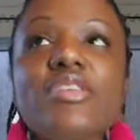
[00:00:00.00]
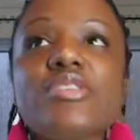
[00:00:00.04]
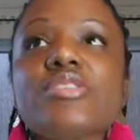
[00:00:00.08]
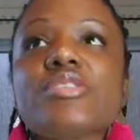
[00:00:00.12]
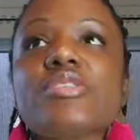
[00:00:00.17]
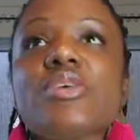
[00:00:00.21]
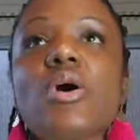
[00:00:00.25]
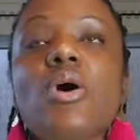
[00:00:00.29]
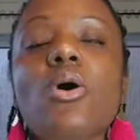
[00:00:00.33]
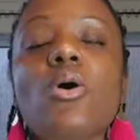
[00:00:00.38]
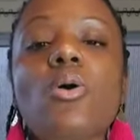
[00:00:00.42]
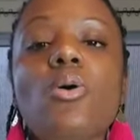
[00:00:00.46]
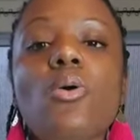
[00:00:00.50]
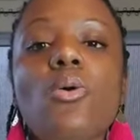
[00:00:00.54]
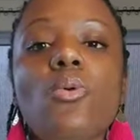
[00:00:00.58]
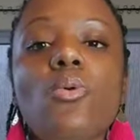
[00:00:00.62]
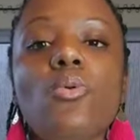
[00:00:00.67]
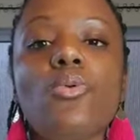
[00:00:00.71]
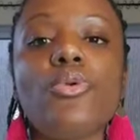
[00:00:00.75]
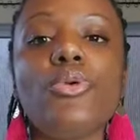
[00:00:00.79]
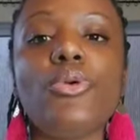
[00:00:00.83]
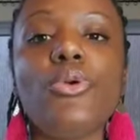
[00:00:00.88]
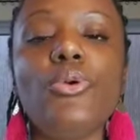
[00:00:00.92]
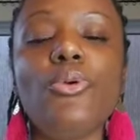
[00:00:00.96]
And
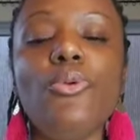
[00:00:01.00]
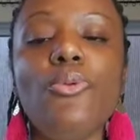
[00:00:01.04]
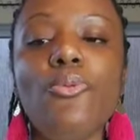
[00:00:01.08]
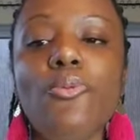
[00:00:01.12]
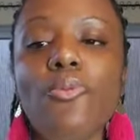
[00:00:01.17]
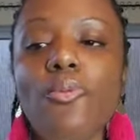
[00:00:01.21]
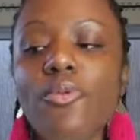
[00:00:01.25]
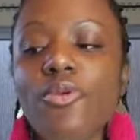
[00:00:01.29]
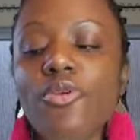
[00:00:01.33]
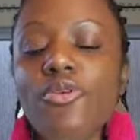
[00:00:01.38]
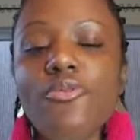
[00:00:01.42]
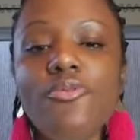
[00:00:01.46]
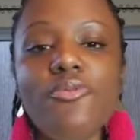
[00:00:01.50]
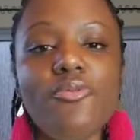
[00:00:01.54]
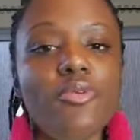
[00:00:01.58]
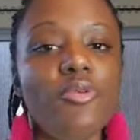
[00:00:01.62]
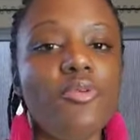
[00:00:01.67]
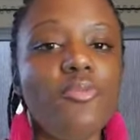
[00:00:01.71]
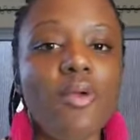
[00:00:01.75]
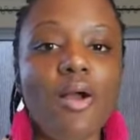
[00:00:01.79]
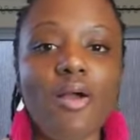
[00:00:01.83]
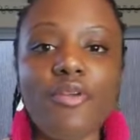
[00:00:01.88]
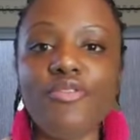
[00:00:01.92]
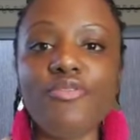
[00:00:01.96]
so you you
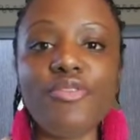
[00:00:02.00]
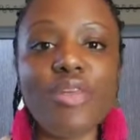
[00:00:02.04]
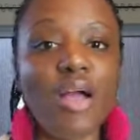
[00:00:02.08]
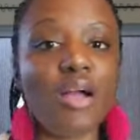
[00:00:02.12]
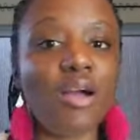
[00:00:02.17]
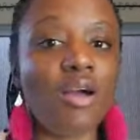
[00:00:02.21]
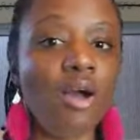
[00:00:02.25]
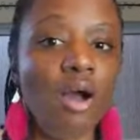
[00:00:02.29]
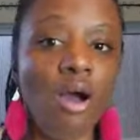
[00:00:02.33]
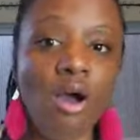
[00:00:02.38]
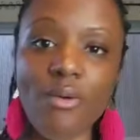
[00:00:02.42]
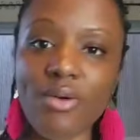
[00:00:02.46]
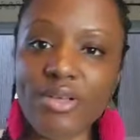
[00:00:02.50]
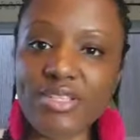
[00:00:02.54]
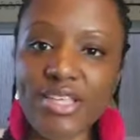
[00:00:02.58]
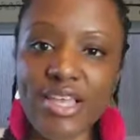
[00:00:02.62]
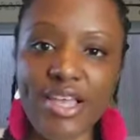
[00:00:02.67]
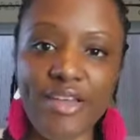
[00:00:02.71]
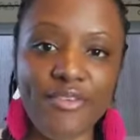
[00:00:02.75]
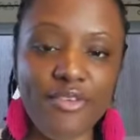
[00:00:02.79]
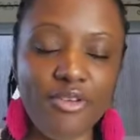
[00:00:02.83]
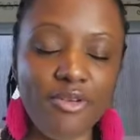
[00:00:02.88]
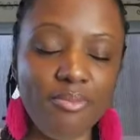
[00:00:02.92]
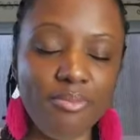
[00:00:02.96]
you you're not always
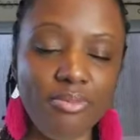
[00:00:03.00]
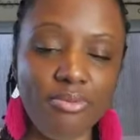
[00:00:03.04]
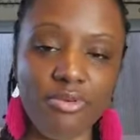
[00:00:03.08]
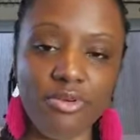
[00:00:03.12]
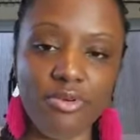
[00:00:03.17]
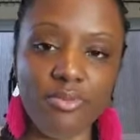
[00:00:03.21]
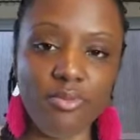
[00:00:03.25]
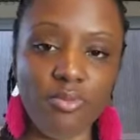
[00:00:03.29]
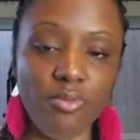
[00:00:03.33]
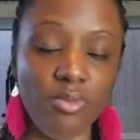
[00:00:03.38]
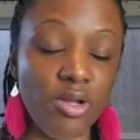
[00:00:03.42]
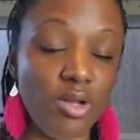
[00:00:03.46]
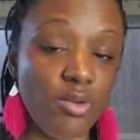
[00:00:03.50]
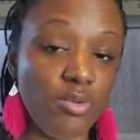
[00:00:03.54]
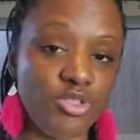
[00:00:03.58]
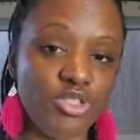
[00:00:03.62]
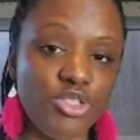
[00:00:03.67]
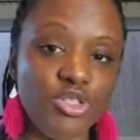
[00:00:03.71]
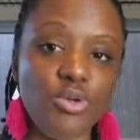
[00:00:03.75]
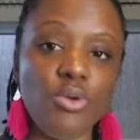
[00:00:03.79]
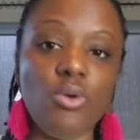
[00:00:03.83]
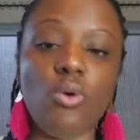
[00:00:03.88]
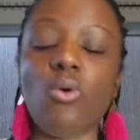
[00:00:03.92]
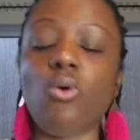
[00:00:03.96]
have your book
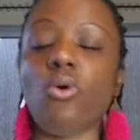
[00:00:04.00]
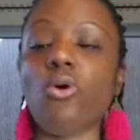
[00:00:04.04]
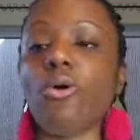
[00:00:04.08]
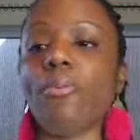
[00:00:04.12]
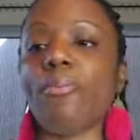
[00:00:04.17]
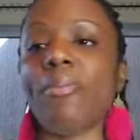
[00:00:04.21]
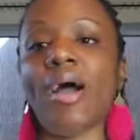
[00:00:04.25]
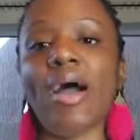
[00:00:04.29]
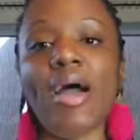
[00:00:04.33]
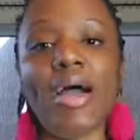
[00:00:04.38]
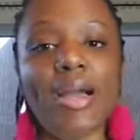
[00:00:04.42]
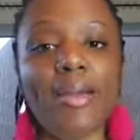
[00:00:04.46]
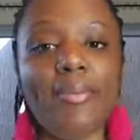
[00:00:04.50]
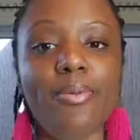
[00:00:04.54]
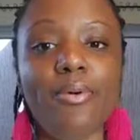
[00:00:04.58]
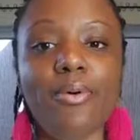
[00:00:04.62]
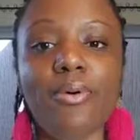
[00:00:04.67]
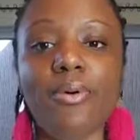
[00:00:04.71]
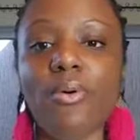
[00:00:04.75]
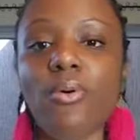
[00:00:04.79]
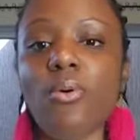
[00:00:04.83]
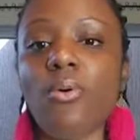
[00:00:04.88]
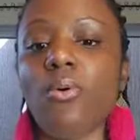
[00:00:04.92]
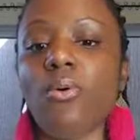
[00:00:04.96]
with you or a Bible
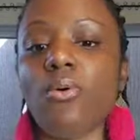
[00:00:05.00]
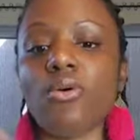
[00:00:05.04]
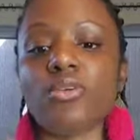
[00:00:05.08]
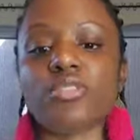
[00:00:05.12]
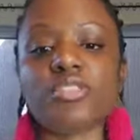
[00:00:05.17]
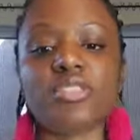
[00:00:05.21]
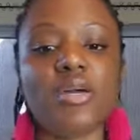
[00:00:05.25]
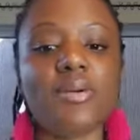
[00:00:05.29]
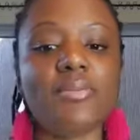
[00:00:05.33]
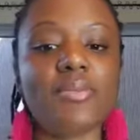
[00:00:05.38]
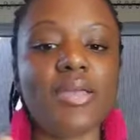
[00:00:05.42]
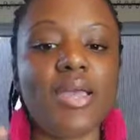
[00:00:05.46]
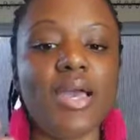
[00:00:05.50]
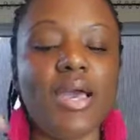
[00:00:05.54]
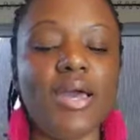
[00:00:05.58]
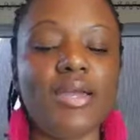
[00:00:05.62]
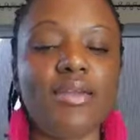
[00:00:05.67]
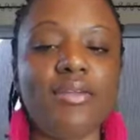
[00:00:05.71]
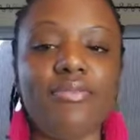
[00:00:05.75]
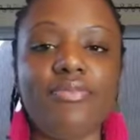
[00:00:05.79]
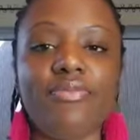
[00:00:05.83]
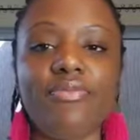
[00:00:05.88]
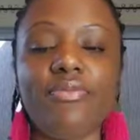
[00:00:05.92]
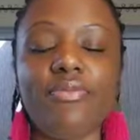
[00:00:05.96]
or some
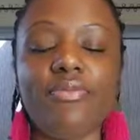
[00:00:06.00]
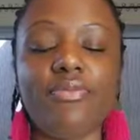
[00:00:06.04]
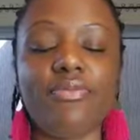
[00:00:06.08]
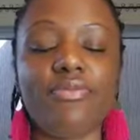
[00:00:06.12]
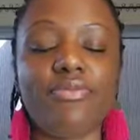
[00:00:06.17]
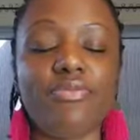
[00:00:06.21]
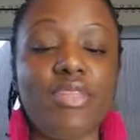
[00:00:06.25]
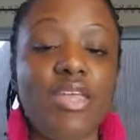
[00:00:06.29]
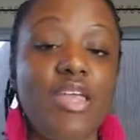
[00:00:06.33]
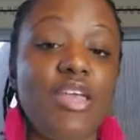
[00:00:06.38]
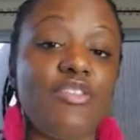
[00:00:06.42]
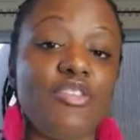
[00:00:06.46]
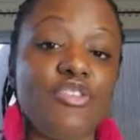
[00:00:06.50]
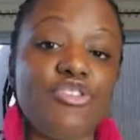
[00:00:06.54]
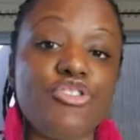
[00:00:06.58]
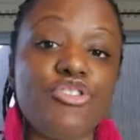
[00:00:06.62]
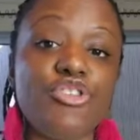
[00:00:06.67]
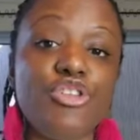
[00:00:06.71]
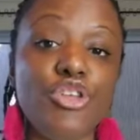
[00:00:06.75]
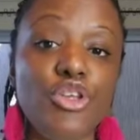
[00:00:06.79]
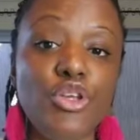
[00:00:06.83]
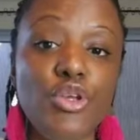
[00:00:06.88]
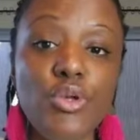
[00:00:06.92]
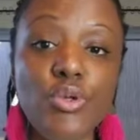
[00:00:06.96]
kind of thing that
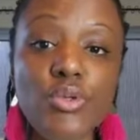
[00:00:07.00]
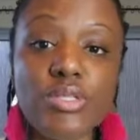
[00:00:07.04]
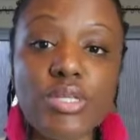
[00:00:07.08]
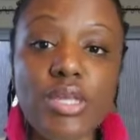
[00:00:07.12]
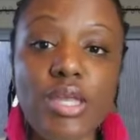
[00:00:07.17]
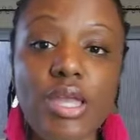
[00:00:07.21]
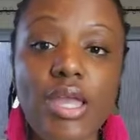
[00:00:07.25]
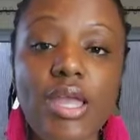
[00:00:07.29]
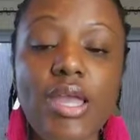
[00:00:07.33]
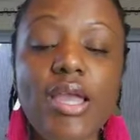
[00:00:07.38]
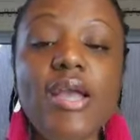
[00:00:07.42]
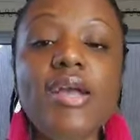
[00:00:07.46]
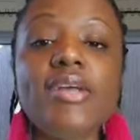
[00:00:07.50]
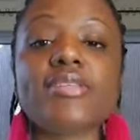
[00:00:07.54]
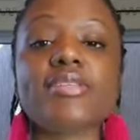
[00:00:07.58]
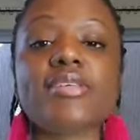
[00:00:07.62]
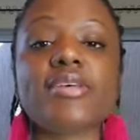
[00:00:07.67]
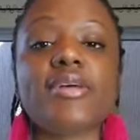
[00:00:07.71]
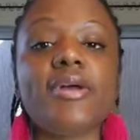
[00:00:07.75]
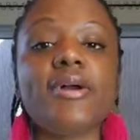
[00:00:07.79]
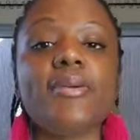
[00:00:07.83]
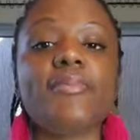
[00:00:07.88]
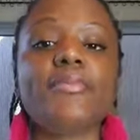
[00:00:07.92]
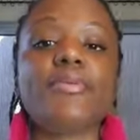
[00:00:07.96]
you're using
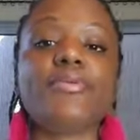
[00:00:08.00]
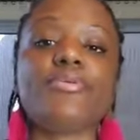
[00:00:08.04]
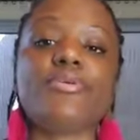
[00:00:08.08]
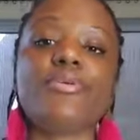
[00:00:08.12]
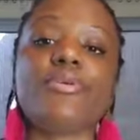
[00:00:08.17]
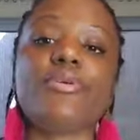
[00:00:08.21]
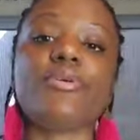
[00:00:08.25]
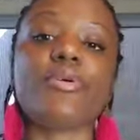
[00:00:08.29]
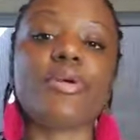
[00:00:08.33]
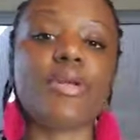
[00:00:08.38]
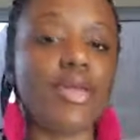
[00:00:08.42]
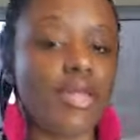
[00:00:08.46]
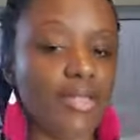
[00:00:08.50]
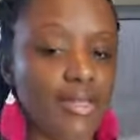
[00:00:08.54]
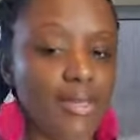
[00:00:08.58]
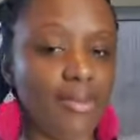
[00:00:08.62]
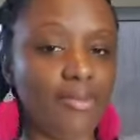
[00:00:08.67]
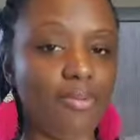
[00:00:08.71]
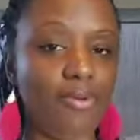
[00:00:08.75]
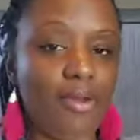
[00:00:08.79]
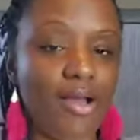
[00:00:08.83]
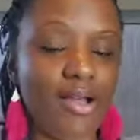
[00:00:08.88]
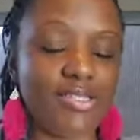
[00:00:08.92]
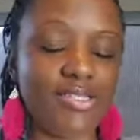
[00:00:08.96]
to help you through your
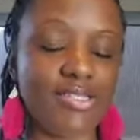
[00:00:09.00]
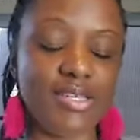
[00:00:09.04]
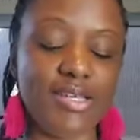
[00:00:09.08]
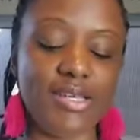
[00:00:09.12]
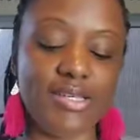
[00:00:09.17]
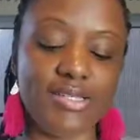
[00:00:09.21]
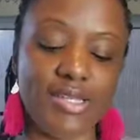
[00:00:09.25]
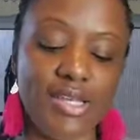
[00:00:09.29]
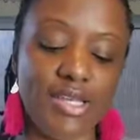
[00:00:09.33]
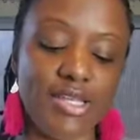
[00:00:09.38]
healing process.